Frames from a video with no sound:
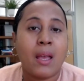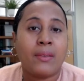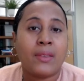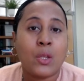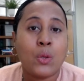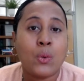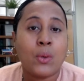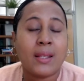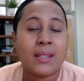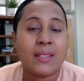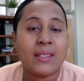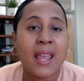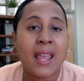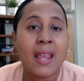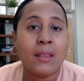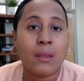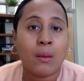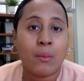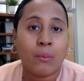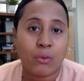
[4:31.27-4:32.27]
that you can
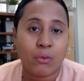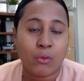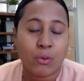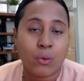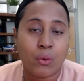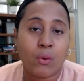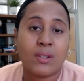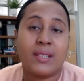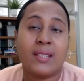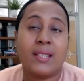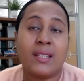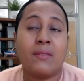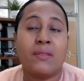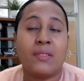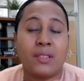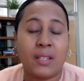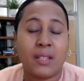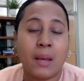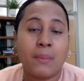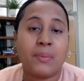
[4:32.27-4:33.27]
take them through or set of
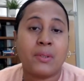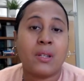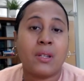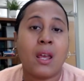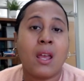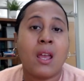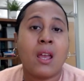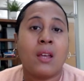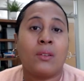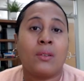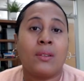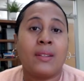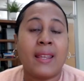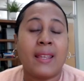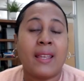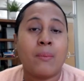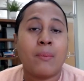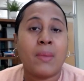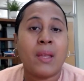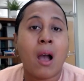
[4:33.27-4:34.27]
steps so they
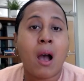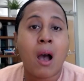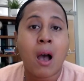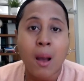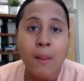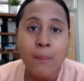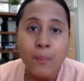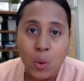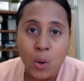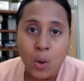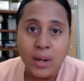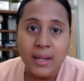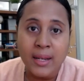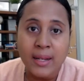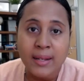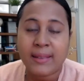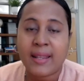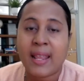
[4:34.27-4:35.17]
can be onboarded,